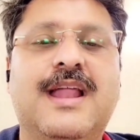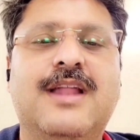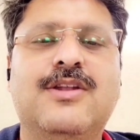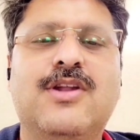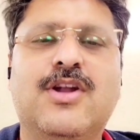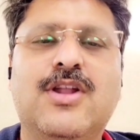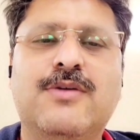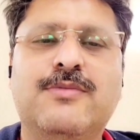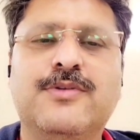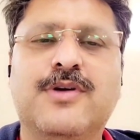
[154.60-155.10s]
there are
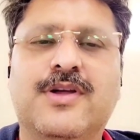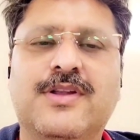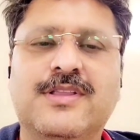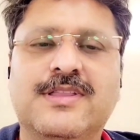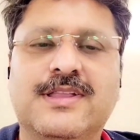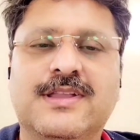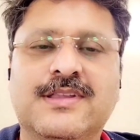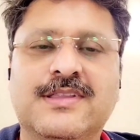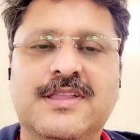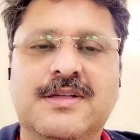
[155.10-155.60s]
a lot of
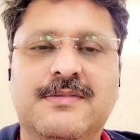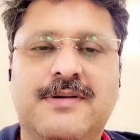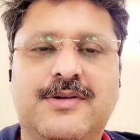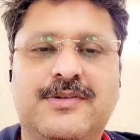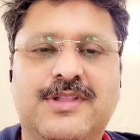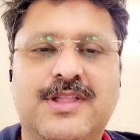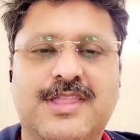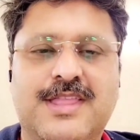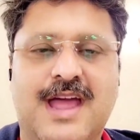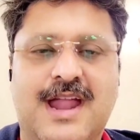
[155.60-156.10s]
concerns
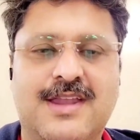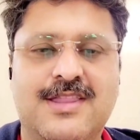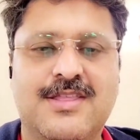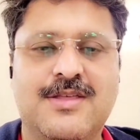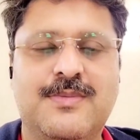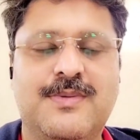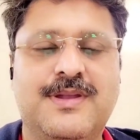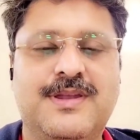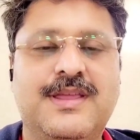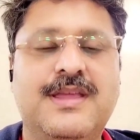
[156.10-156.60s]
about the
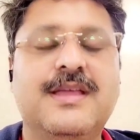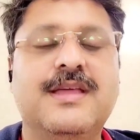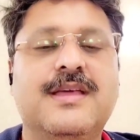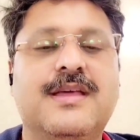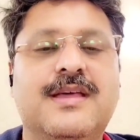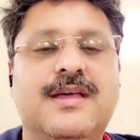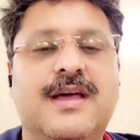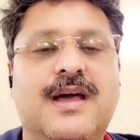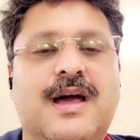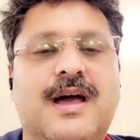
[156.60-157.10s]

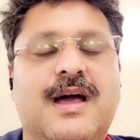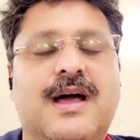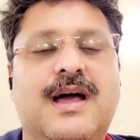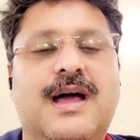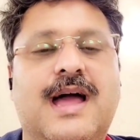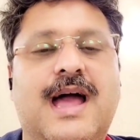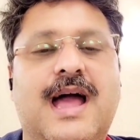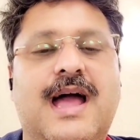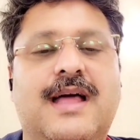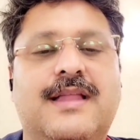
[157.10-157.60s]
ChatGPT
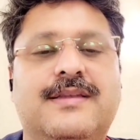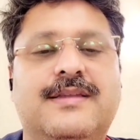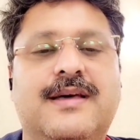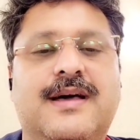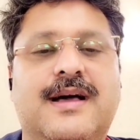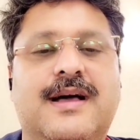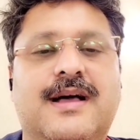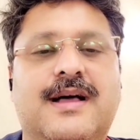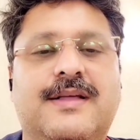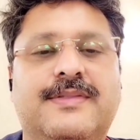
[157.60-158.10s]

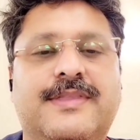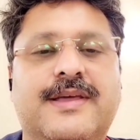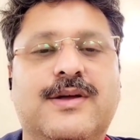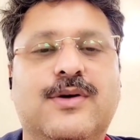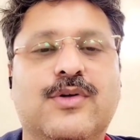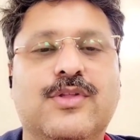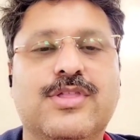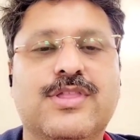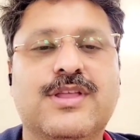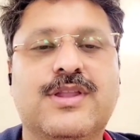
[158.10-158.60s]
and
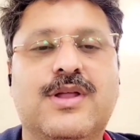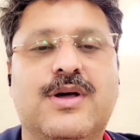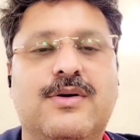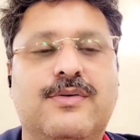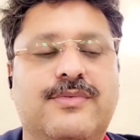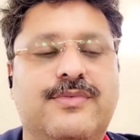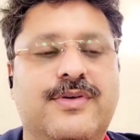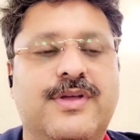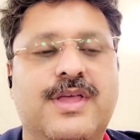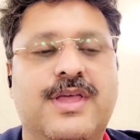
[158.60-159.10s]
the question
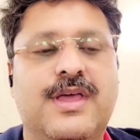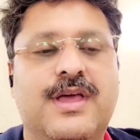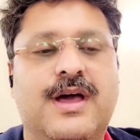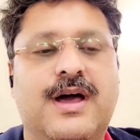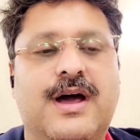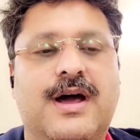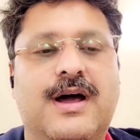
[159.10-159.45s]
of